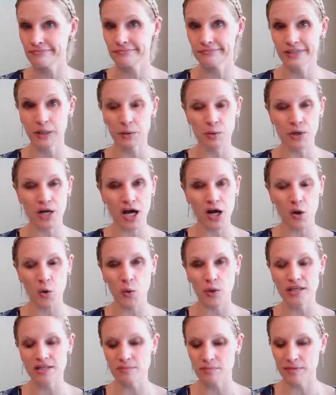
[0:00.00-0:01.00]
they were not
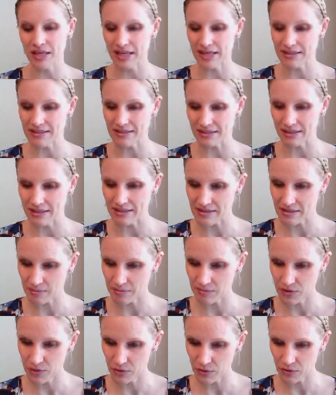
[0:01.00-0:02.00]
going to be easily
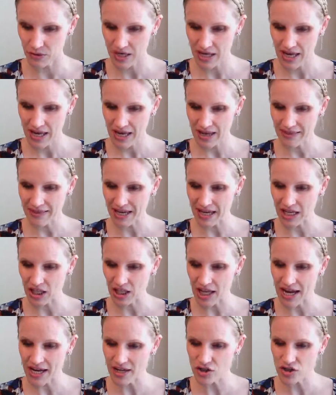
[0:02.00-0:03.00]
subdued. They
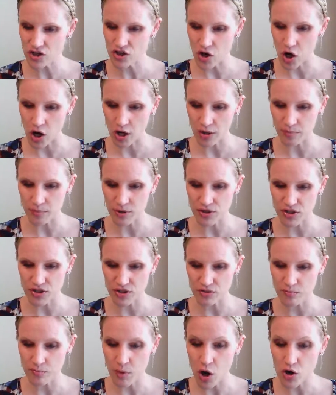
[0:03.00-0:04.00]
clashed on
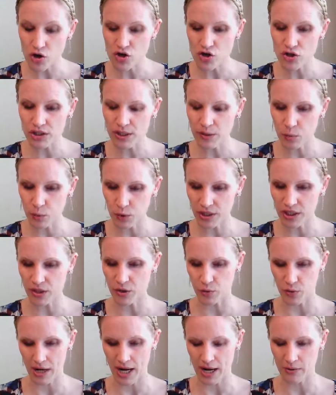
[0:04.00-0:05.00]
partially wooded
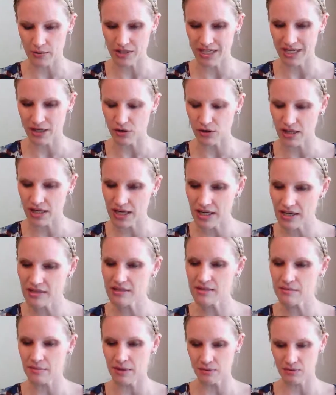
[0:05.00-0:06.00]
ground near Kings
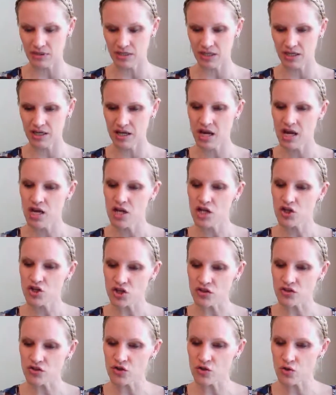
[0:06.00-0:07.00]
Mountain,
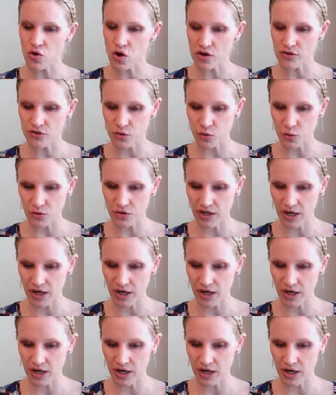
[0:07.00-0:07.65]
just across the North